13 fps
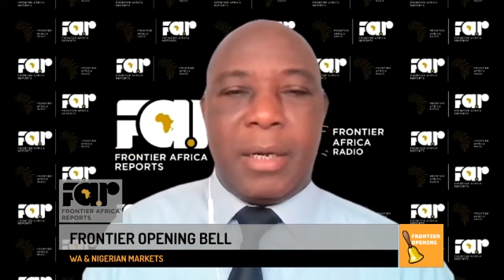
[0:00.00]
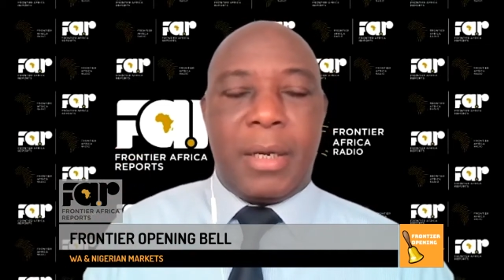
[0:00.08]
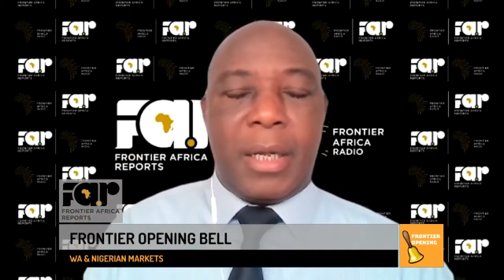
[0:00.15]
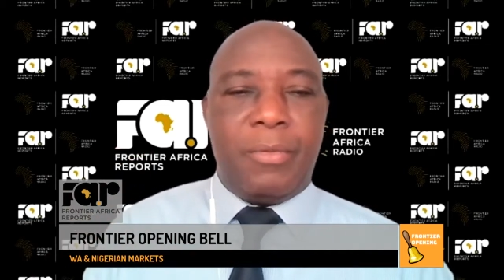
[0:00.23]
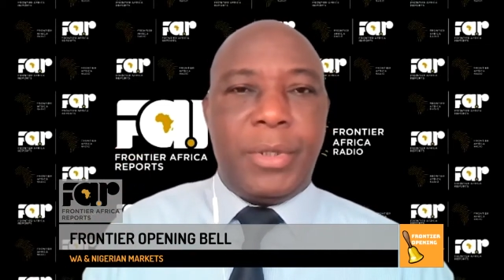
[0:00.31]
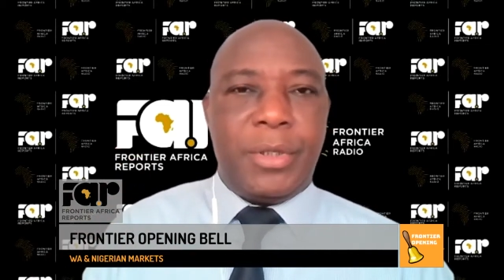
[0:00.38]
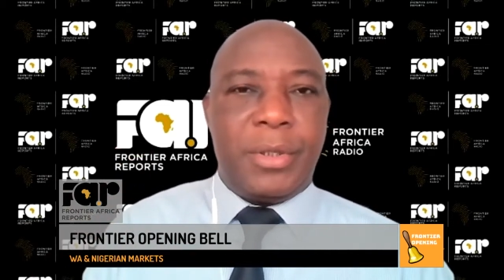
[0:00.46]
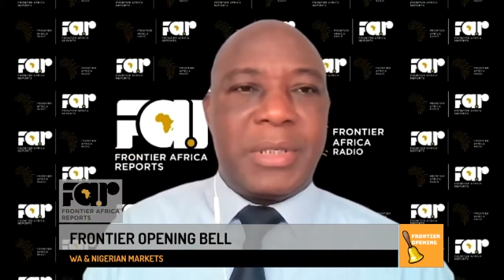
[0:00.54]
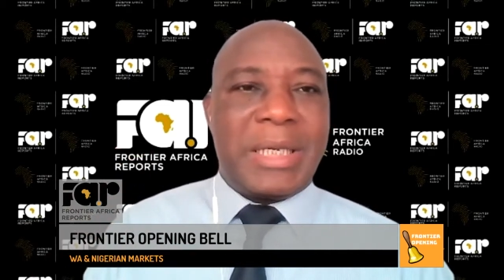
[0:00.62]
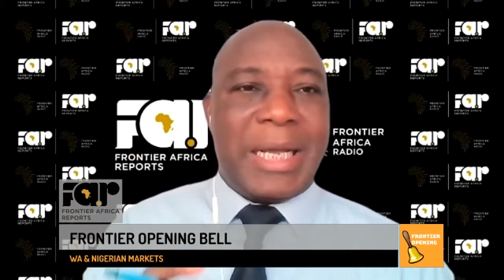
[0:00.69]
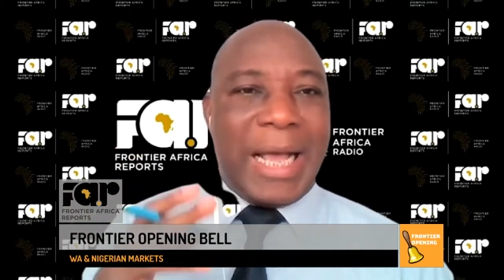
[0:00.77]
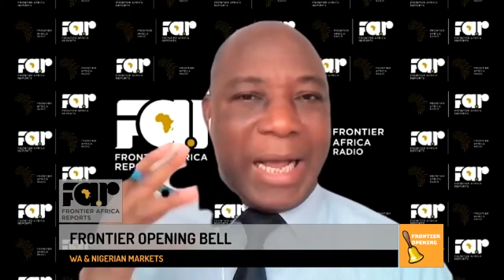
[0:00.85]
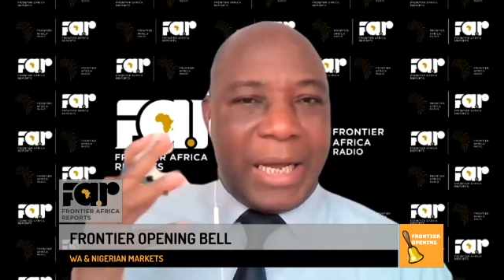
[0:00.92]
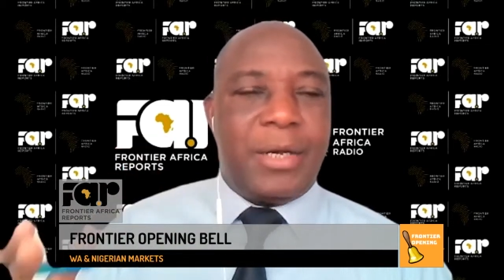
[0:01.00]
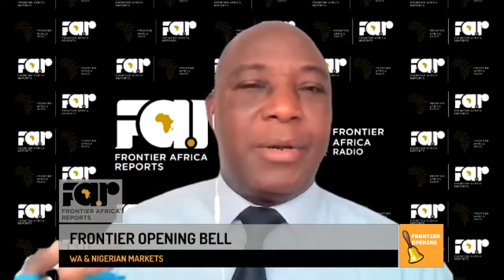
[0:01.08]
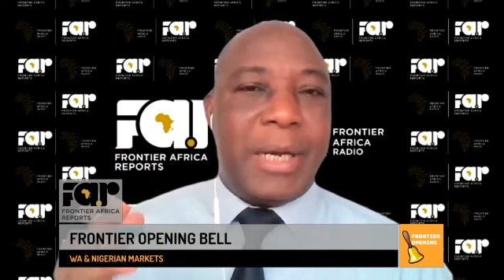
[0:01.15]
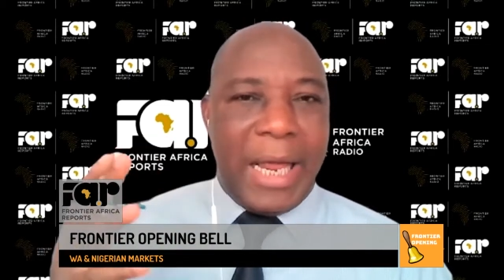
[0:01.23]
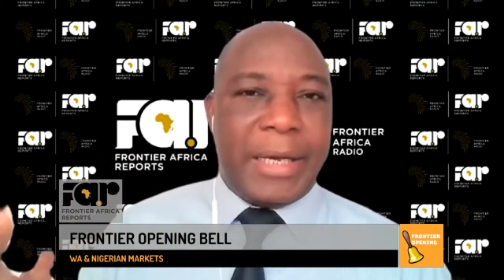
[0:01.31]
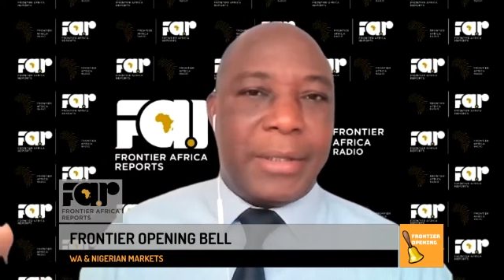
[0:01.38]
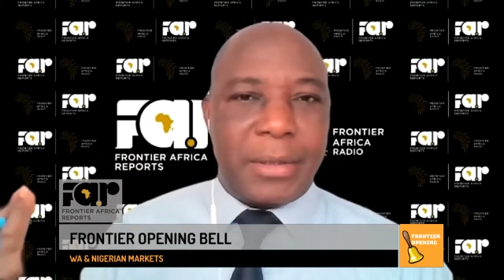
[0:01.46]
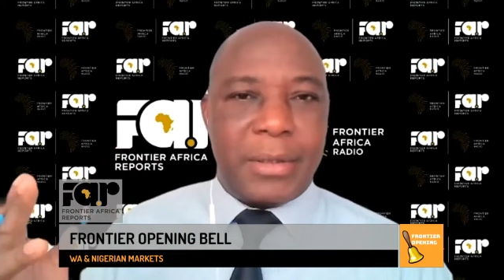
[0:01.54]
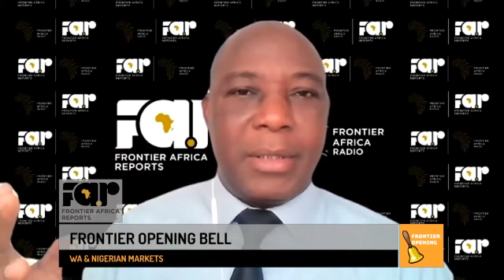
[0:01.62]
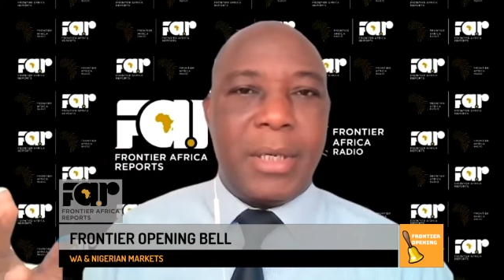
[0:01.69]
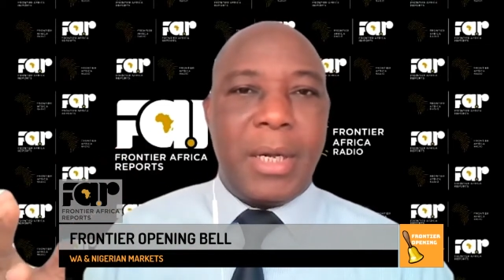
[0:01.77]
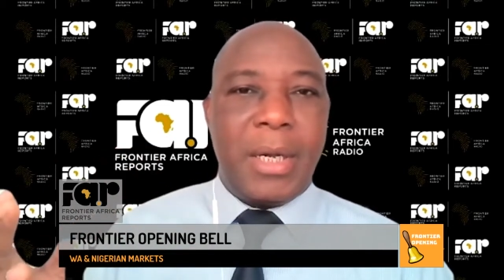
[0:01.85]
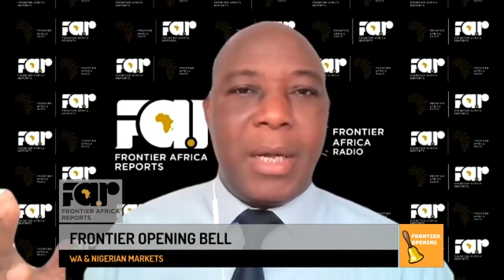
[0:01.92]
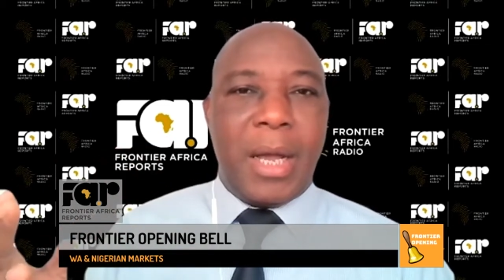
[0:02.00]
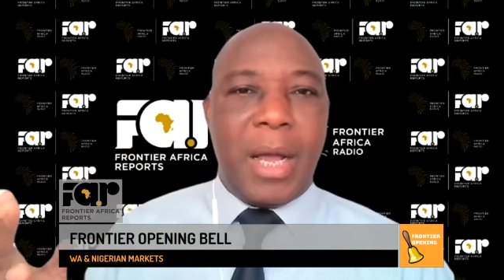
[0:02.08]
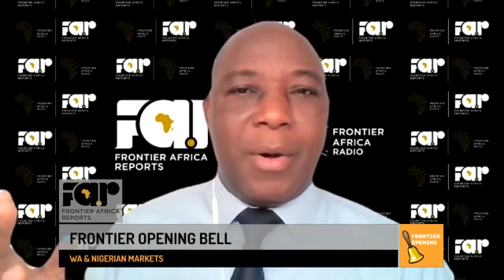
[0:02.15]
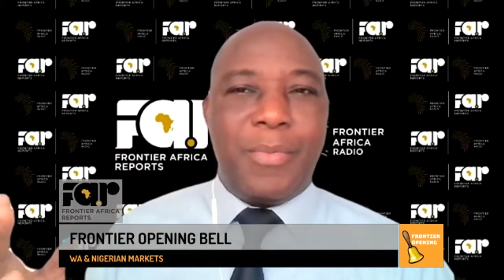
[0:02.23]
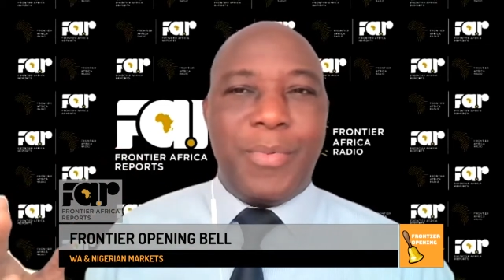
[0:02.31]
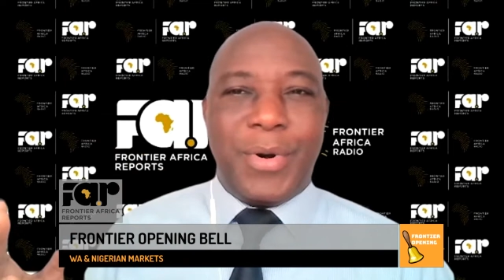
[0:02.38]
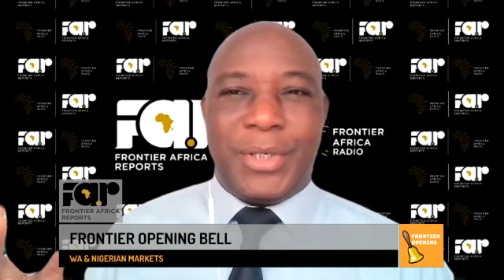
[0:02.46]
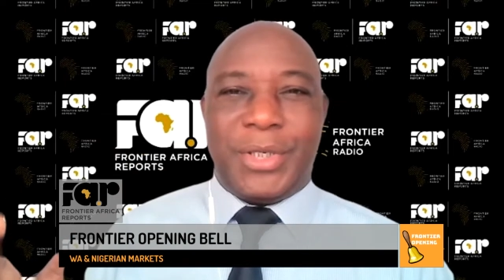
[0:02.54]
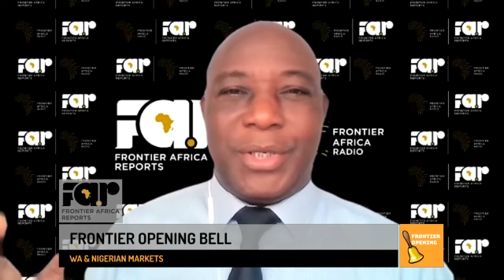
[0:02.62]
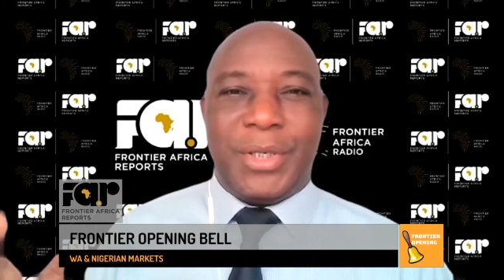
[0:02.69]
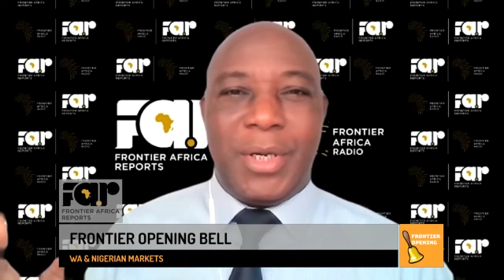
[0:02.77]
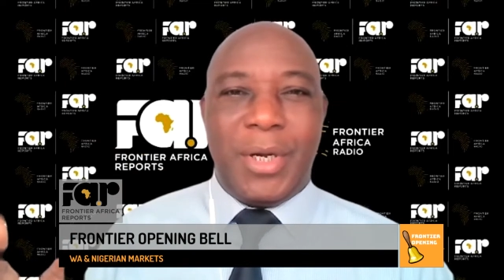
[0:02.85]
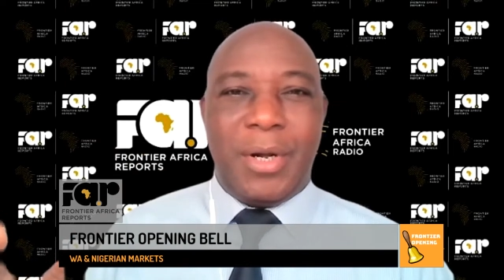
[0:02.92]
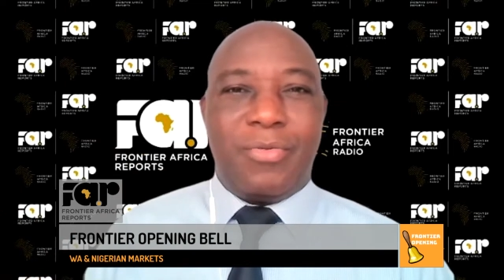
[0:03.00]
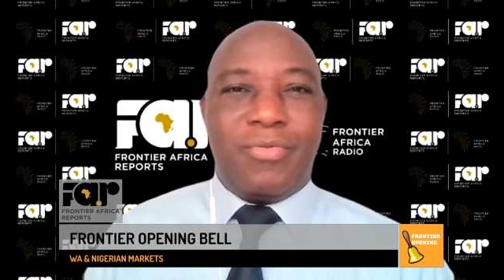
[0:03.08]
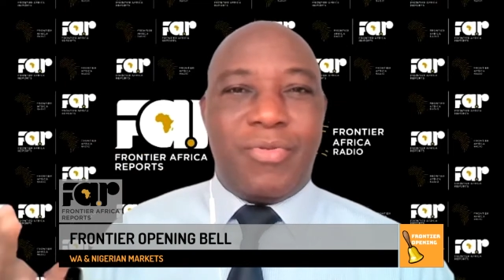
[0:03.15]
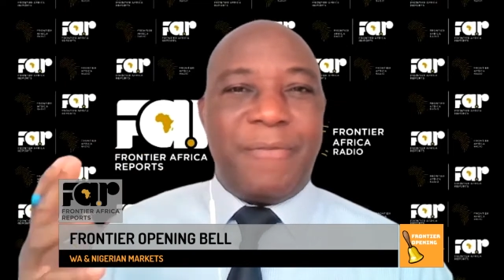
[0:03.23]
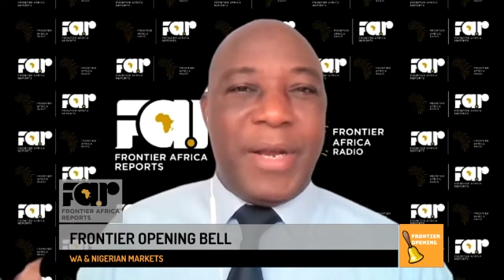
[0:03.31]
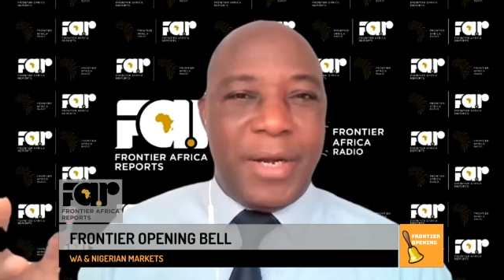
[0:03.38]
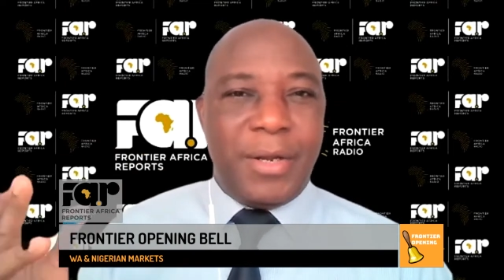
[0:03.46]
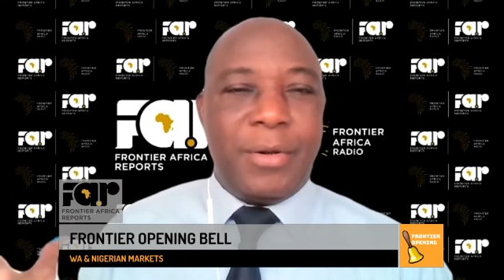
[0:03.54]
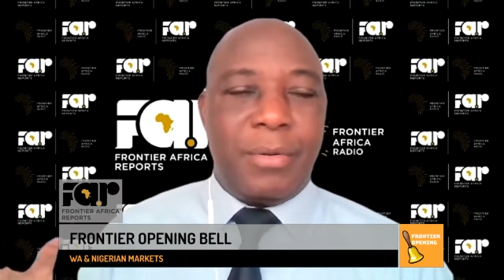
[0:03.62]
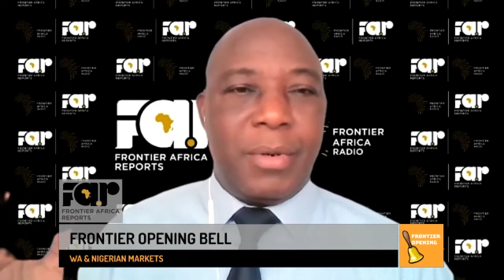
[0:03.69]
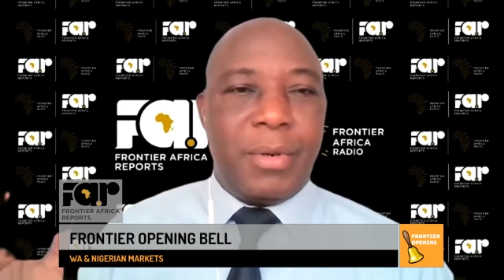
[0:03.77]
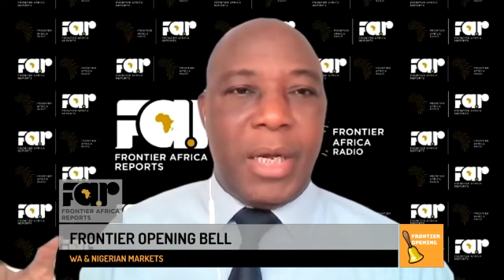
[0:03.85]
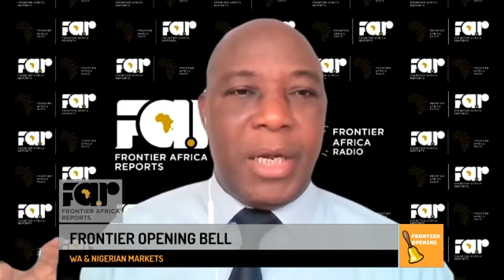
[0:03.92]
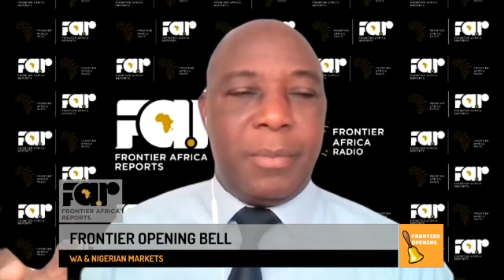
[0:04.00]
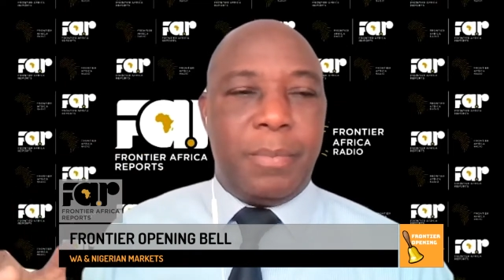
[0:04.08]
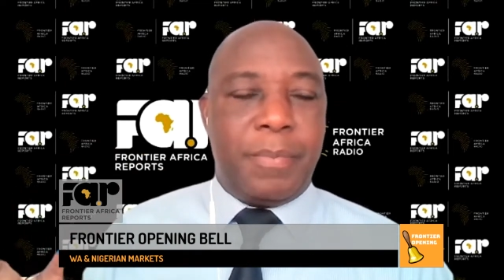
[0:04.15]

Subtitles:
can we just calculate how much revenue in